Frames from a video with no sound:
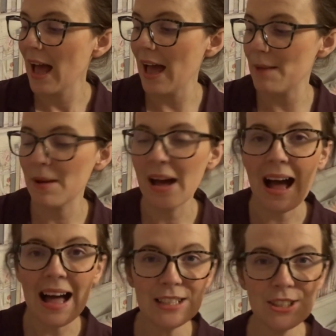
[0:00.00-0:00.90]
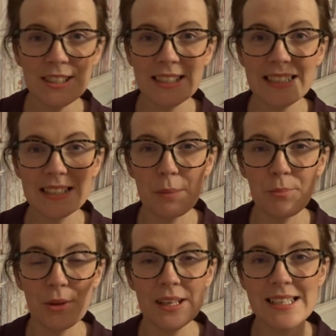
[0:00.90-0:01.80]
I just think these are
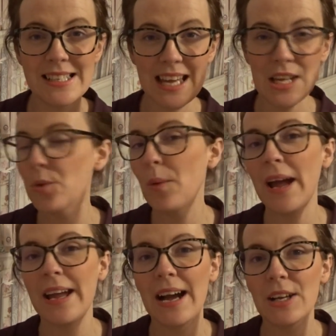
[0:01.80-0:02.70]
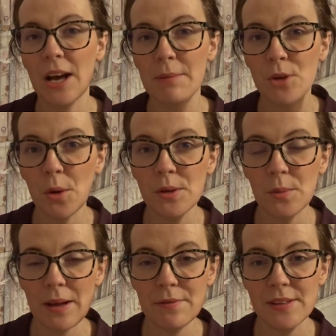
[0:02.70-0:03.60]
brilliant to take away. I'm going
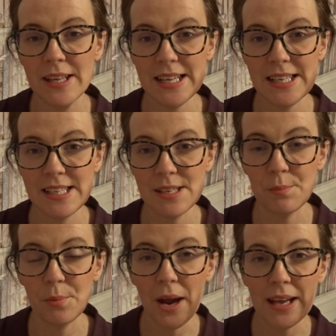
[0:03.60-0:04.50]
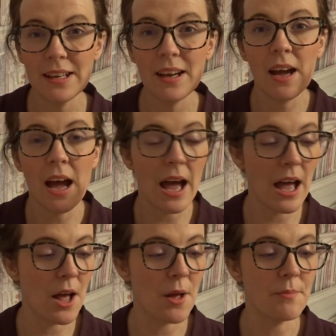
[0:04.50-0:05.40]
away for the Easter break
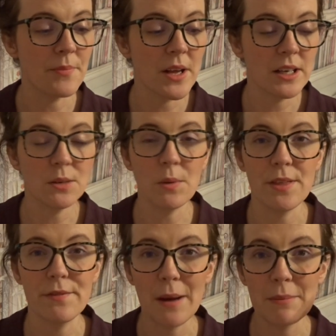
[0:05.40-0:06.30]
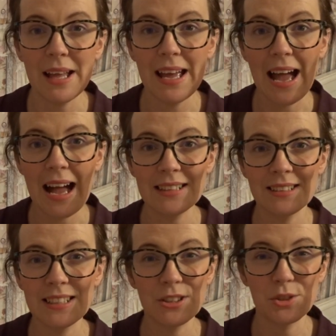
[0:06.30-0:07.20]
with the family, and
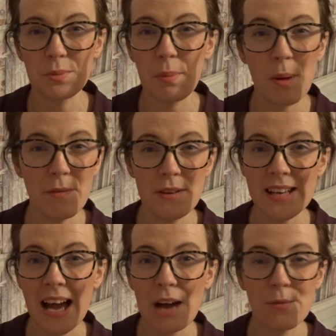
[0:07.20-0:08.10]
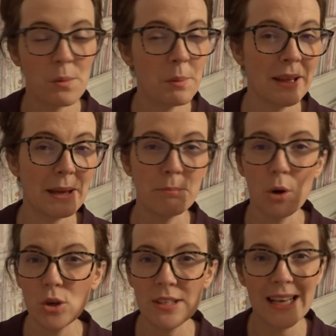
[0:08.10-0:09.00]
these are just perfect to have while we're playing
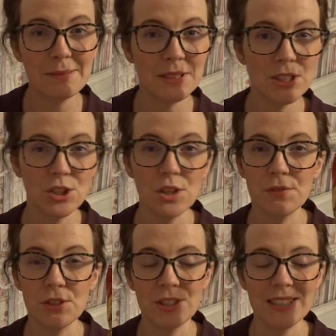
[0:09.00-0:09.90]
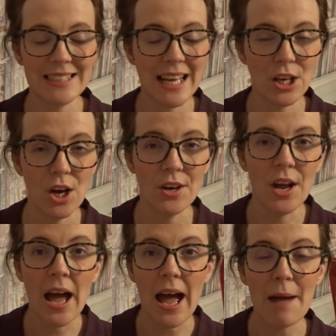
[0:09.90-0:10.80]
board games and stuff, just to snack on.
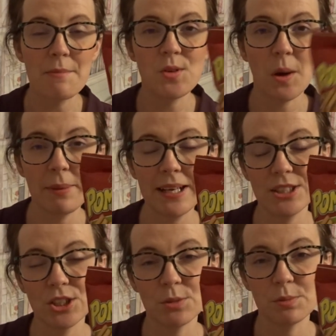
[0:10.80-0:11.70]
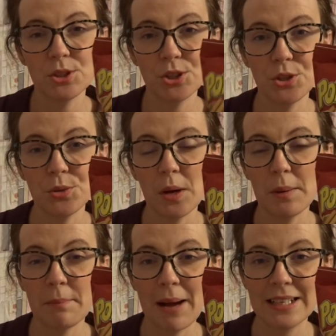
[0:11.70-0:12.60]
So I picked up 2
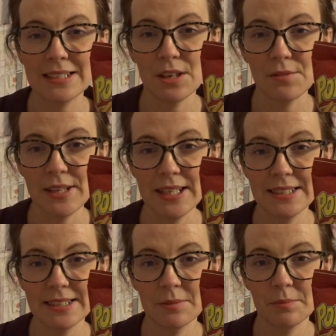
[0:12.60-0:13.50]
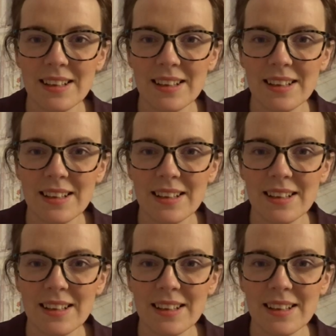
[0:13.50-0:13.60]
bags of these.